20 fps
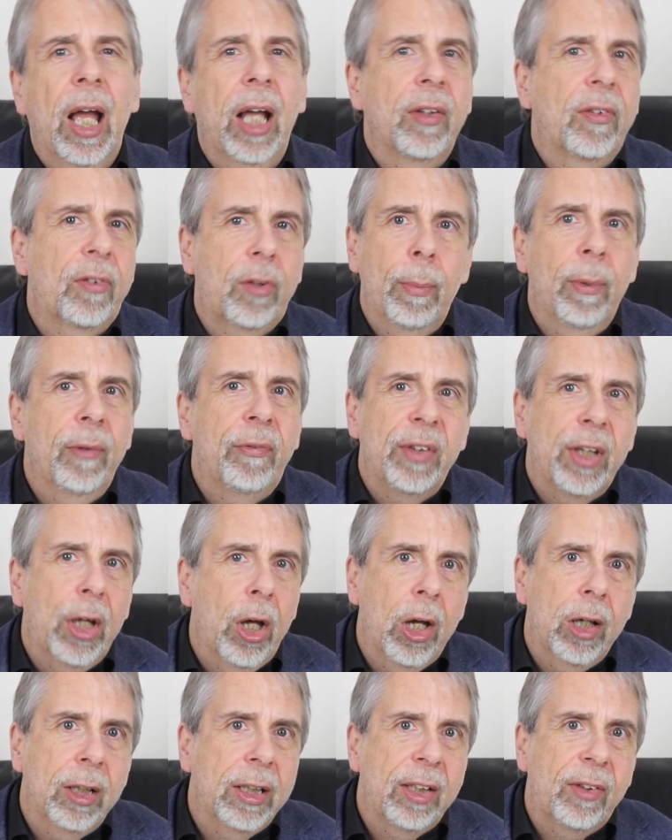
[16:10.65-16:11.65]
And some of
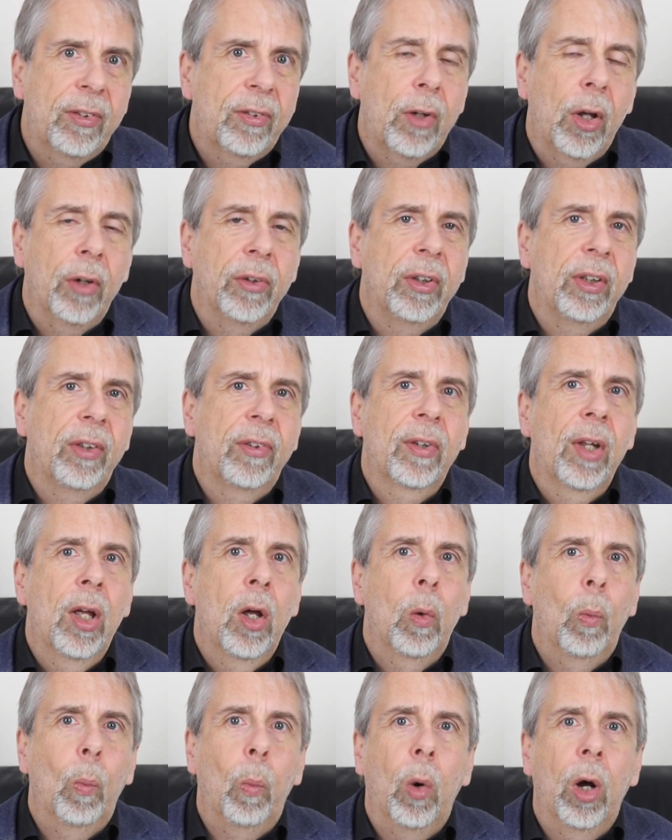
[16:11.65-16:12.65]
the early studies
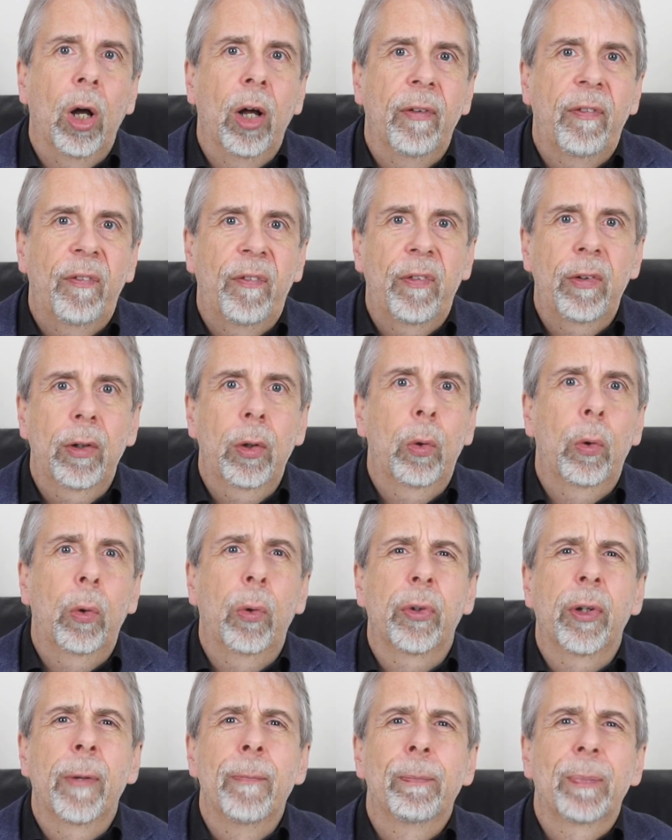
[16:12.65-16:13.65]
were
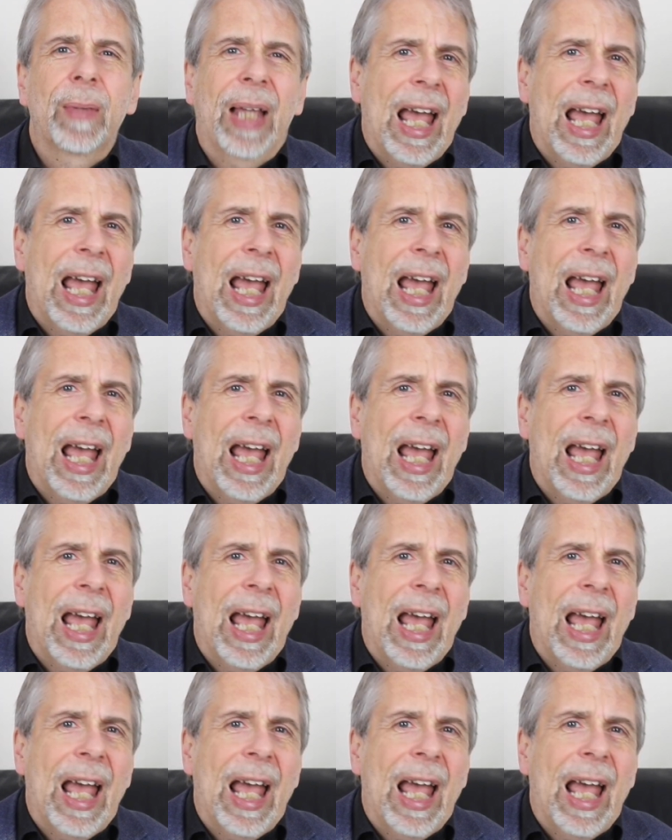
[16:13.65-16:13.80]
flawed.